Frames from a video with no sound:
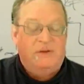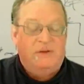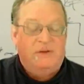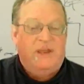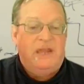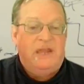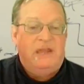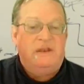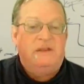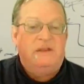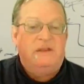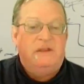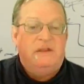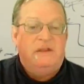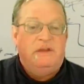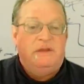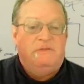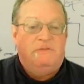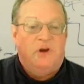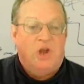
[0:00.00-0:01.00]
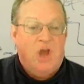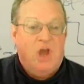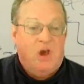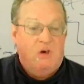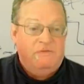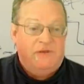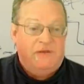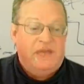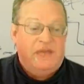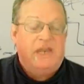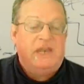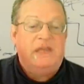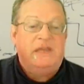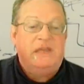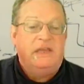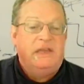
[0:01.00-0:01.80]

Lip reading: rate for COVID